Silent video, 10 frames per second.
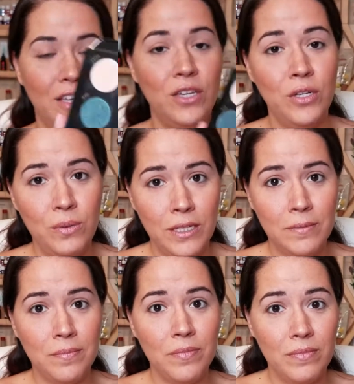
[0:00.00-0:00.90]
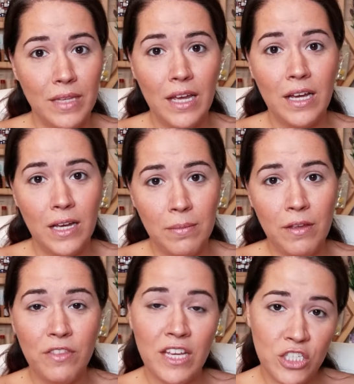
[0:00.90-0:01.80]
you know what?
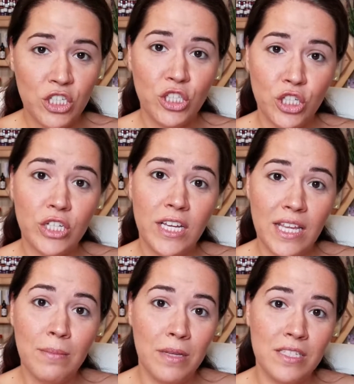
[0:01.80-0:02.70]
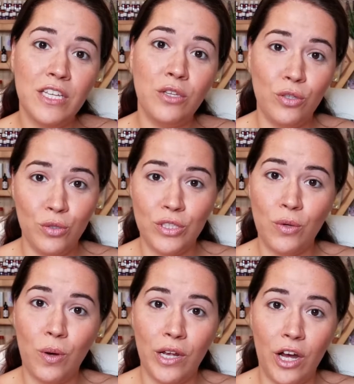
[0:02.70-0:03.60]
If things are dirty, that means that you use
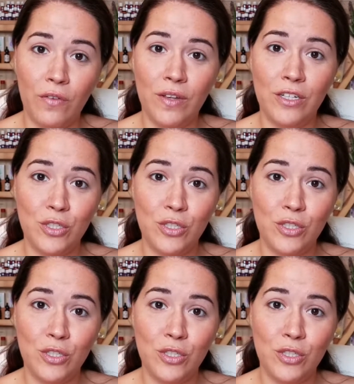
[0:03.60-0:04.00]
it quite often.